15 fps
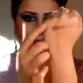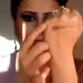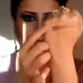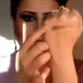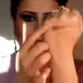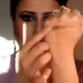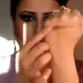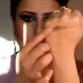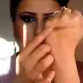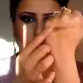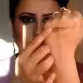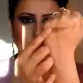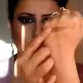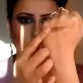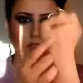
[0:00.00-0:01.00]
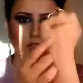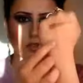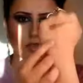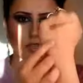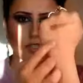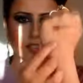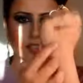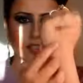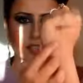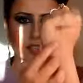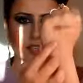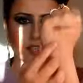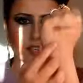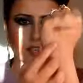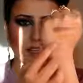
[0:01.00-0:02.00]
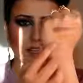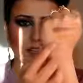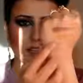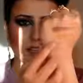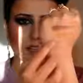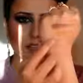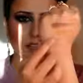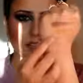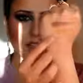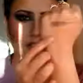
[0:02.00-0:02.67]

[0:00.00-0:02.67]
So this is the contour and this is the highlighter.